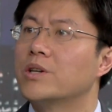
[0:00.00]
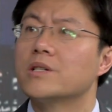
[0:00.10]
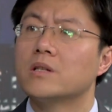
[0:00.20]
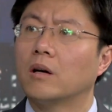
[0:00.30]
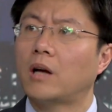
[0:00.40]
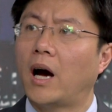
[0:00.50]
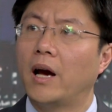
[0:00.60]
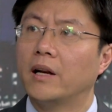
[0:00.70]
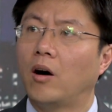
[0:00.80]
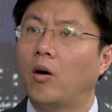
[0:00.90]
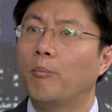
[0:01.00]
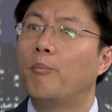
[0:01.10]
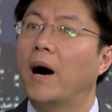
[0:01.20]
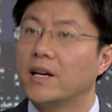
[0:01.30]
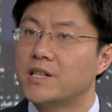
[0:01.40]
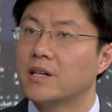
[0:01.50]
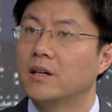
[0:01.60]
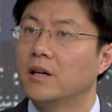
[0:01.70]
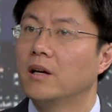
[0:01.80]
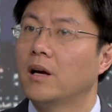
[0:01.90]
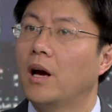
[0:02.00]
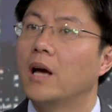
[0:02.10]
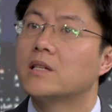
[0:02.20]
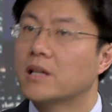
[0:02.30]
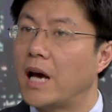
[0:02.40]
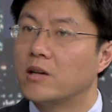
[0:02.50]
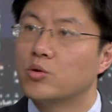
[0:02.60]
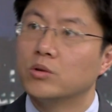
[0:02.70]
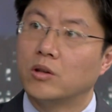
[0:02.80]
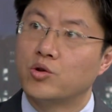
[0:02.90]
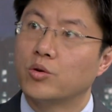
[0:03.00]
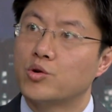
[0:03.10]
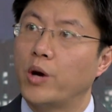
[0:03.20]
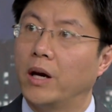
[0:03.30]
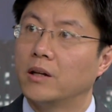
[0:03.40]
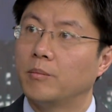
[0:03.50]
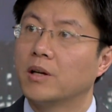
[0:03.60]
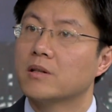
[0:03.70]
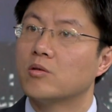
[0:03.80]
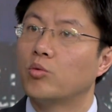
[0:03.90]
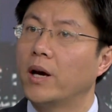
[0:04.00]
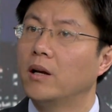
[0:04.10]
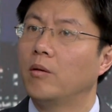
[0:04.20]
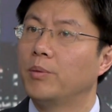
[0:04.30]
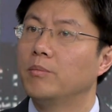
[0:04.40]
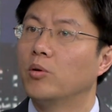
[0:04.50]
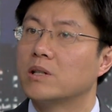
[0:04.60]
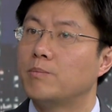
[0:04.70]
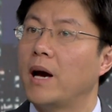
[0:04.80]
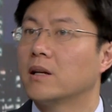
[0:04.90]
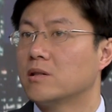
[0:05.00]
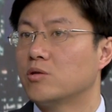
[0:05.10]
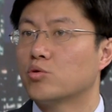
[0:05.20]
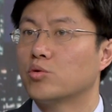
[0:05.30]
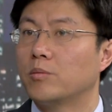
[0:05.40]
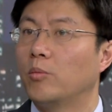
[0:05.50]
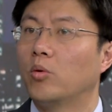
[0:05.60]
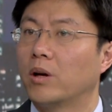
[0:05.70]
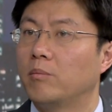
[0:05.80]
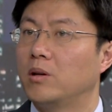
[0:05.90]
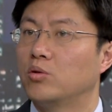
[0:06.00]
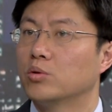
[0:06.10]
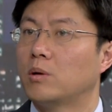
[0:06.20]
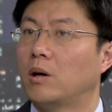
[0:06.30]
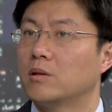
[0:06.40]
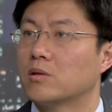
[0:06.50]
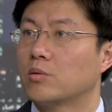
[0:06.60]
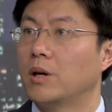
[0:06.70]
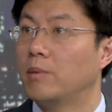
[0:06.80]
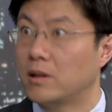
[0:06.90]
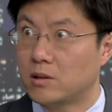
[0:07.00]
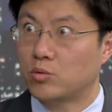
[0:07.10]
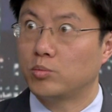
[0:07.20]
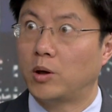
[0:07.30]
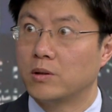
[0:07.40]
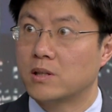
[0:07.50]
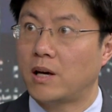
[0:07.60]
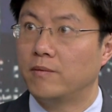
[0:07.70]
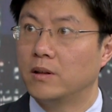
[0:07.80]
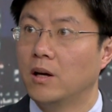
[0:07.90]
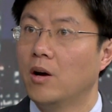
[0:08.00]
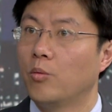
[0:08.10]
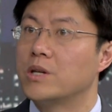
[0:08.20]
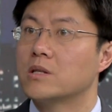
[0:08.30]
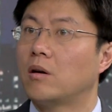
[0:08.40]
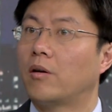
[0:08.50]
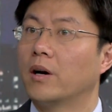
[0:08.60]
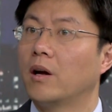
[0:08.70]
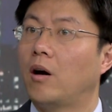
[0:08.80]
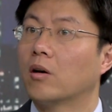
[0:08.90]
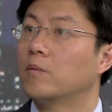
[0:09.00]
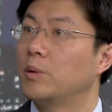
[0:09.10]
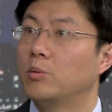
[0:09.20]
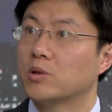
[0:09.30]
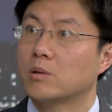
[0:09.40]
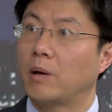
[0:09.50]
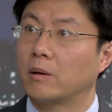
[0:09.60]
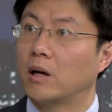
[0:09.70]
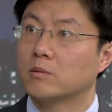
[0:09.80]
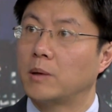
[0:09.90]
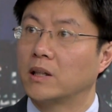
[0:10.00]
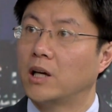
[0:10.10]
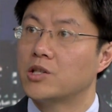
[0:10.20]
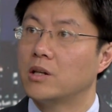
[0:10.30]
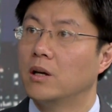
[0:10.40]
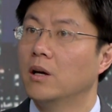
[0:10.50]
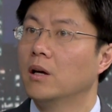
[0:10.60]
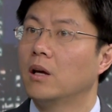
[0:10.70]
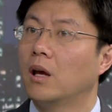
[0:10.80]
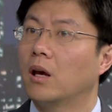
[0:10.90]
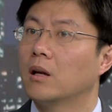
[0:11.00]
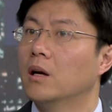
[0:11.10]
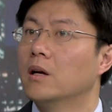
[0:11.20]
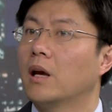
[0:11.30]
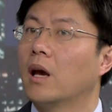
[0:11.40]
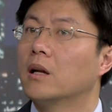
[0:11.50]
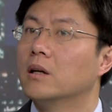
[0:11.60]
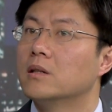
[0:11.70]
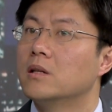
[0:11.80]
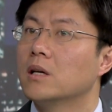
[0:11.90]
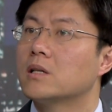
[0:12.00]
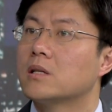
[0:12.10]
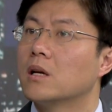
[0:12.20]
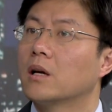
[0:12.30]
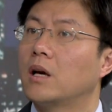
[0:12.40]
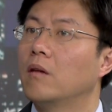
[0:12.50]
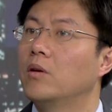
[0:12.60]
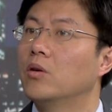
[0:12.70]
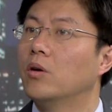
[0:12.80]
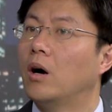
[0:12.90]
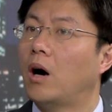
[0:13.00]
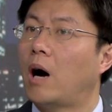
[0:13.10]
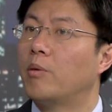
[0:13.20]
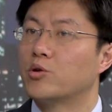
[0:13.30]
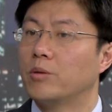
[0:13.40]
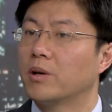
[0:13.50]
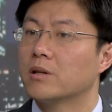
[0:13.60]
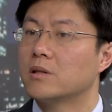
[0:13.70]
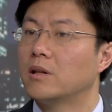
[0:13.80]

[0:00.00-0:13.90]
which is not high at all, but it get to the trend, because right now people expect it should only be 2003, but it's 2.7, which is already out of people's expectation. And this give you an upper trend, because